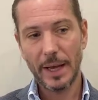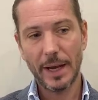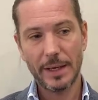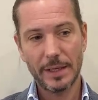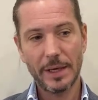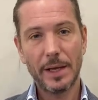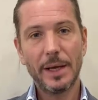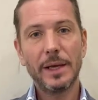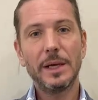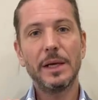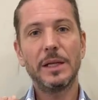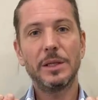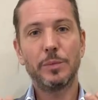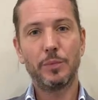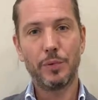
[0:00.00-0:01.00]
and
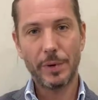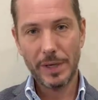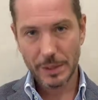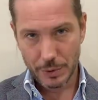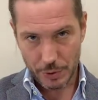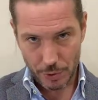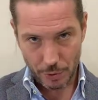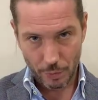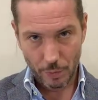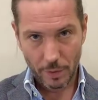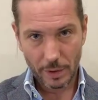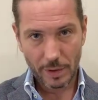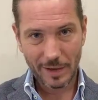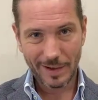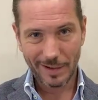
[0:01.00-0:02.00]
it brings you
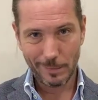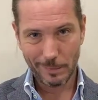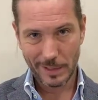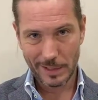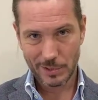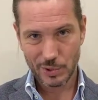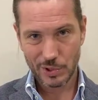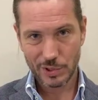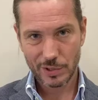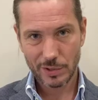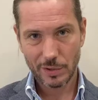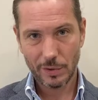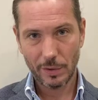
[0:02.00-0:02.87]
calmness.